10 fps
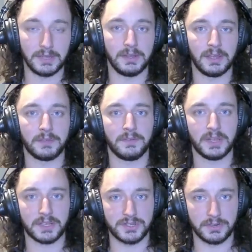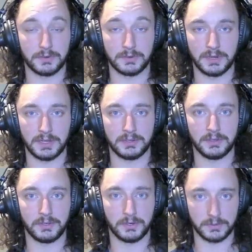neck flexion, neck
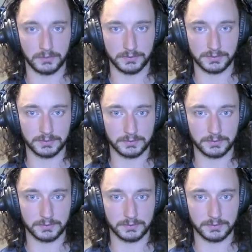curls.